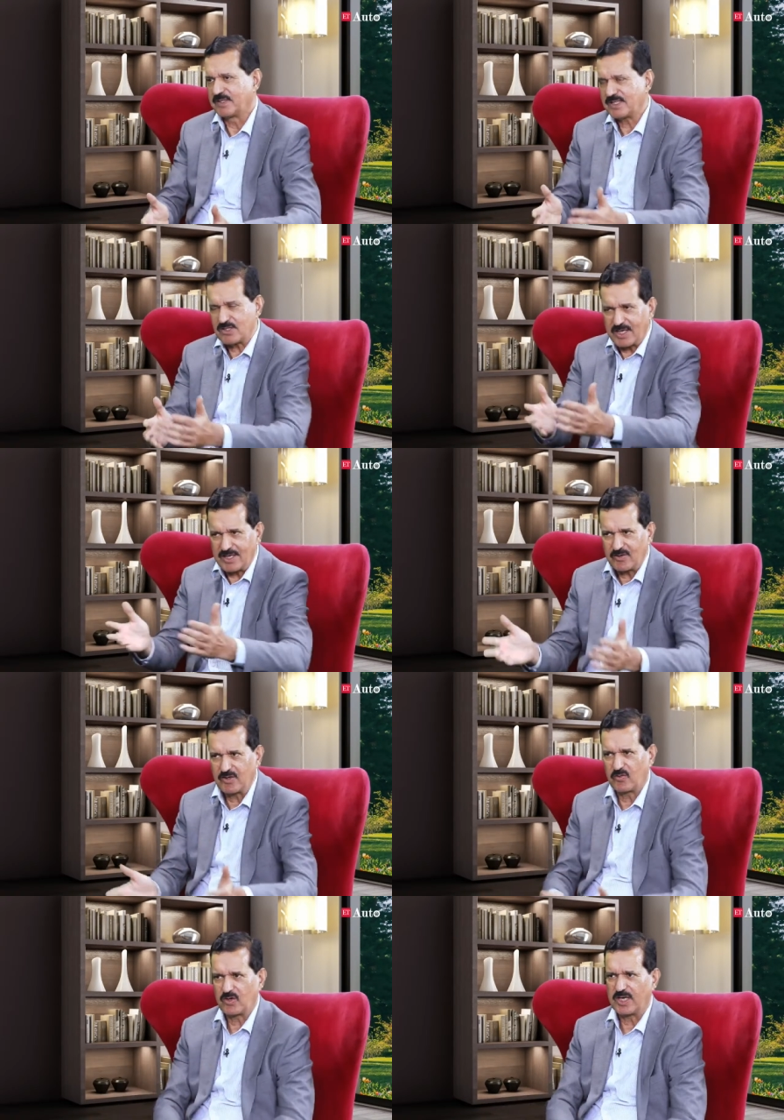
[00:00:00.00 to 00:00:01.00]
Just
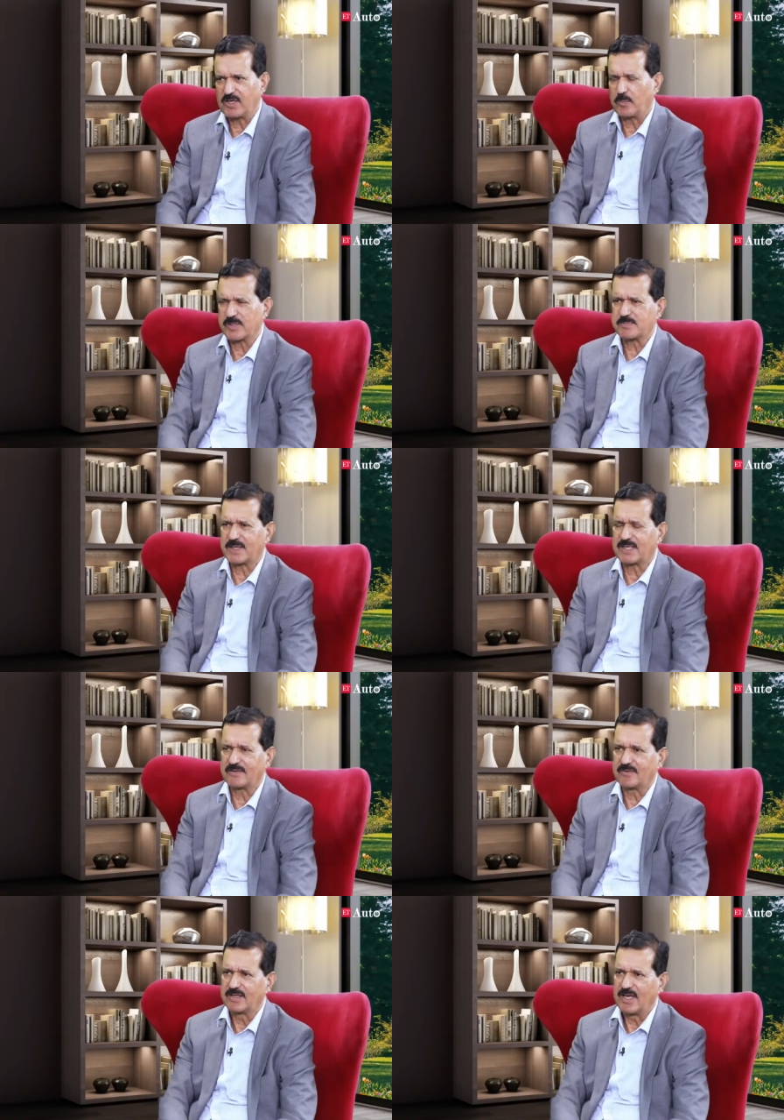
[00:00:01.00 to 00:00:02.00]
get your
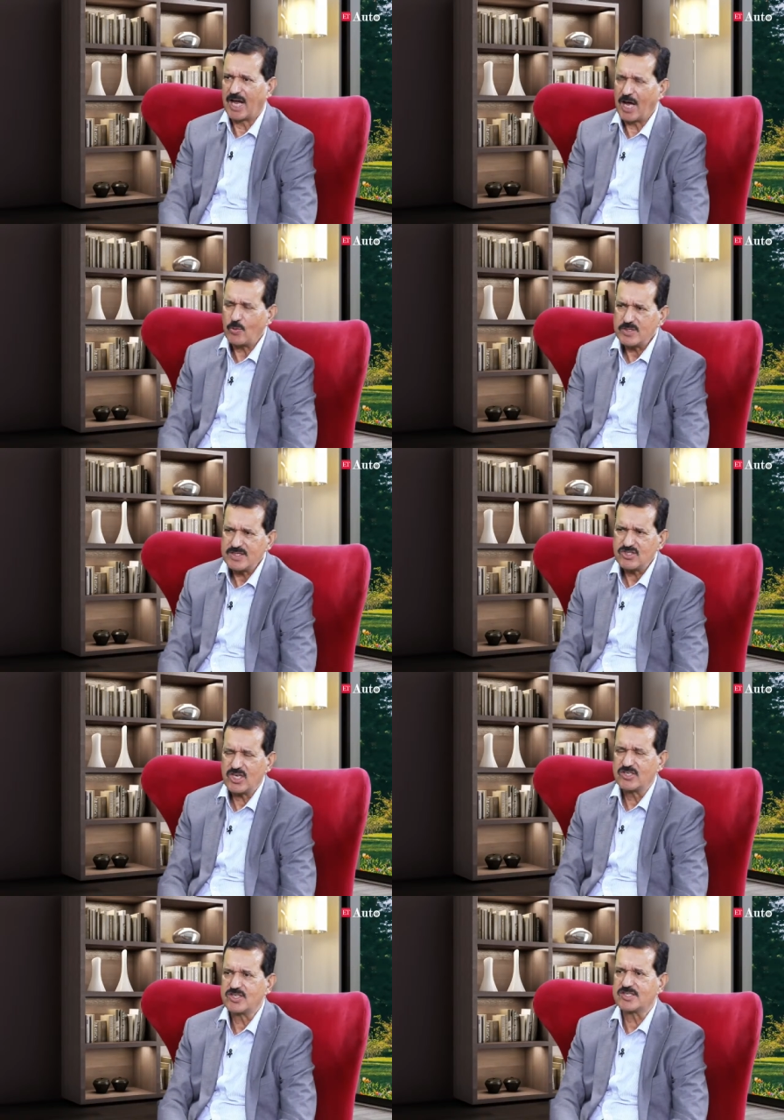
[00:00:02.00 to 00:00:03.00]
perspective. How will these
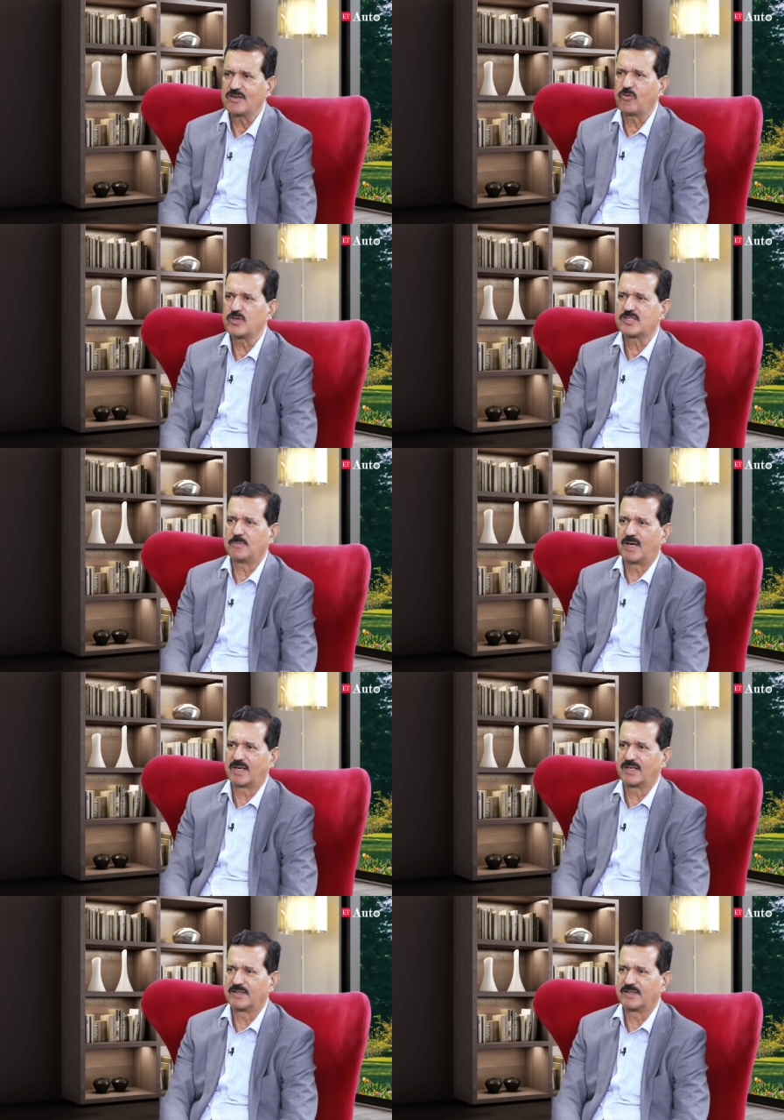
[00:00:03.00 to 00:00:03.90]
changes influence the market?